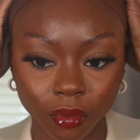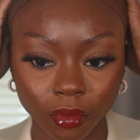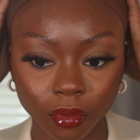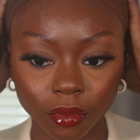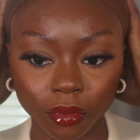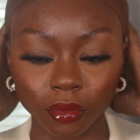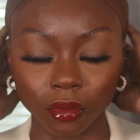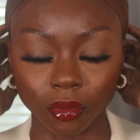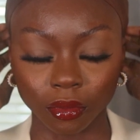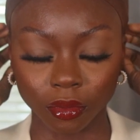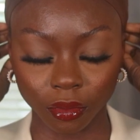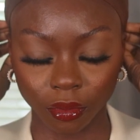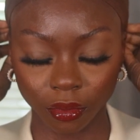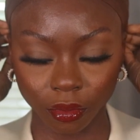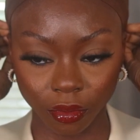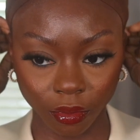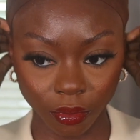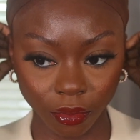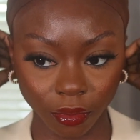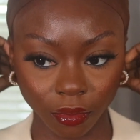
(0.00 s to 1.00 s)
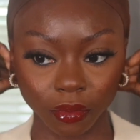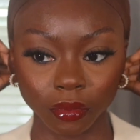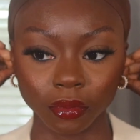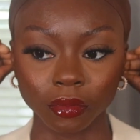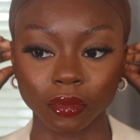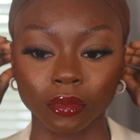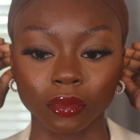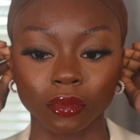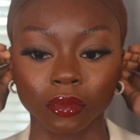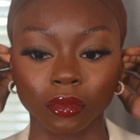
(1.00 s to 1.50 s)
but I'm probably just
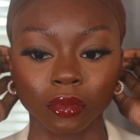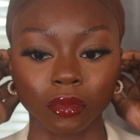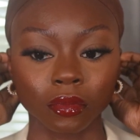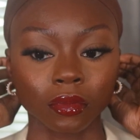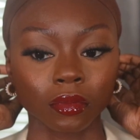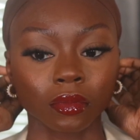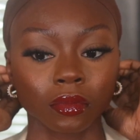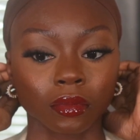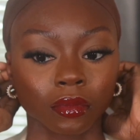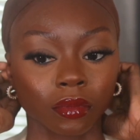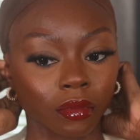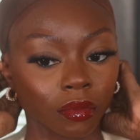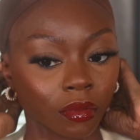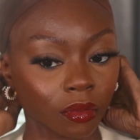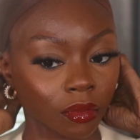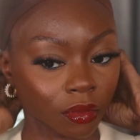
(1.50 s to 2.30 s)
not doing it